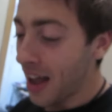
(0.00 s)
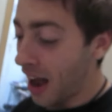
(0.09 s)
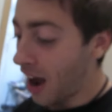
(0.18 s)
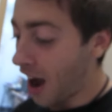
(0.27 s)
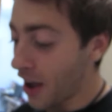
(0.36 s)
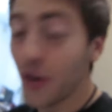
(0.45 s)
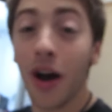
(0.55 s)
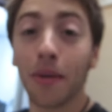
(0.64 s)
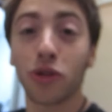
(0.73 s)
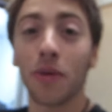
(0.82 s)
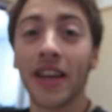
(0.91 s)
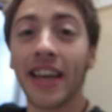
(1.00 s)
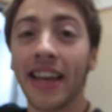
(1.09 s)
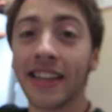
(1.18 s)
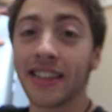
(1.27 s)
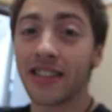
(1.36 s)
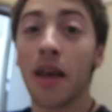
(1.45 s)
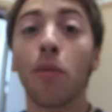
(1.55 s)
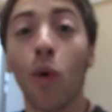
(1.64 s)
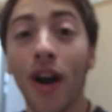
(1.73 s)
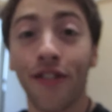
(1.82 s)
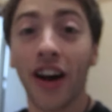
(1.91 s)
Uh, you have to be in the same
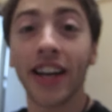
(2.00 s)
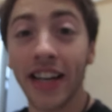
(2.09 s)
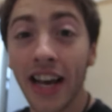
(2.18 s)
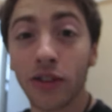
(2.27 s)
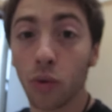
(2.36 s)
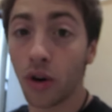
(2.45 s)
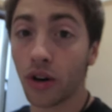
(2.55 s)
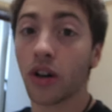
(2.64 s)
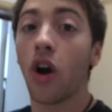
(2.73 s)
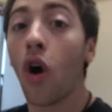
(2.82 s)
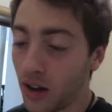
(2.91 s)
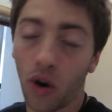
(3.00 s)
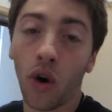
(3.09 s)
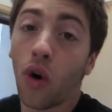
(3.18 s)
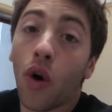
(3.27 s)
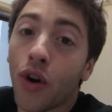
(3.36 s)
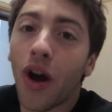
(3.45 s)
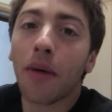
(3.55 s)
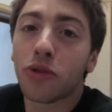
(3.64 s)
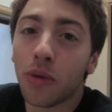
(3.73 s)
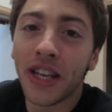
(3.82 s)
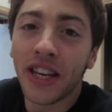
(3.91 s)
Wi-Fi network, or, or you have
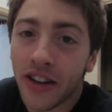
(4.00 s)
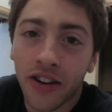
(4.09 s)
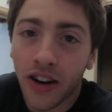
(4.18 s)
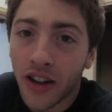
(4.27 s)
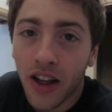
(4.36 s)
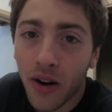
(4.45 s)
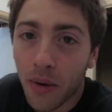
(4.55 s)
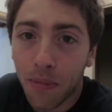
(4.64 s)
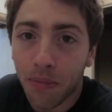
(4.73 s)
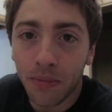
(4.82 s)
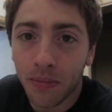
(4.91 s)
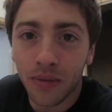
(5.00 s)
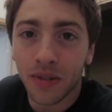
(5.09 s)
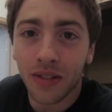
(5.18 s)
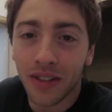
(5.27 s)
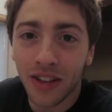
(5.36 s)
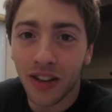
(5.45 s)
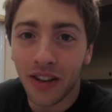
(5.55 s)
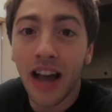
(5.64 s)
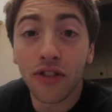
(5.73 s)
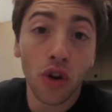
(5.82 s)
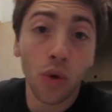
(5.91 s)
to be near another remote
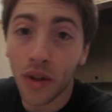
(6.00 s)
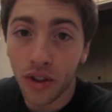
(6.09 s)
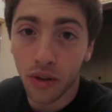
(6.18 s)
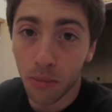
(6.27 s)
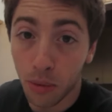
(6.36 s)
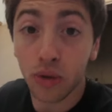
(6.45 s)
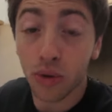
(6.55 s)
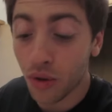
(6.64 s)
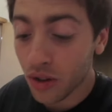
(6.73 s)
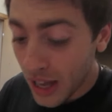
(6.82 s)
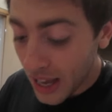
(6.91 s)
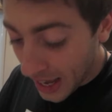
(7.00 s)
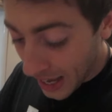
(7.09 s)
Android with Bluetooth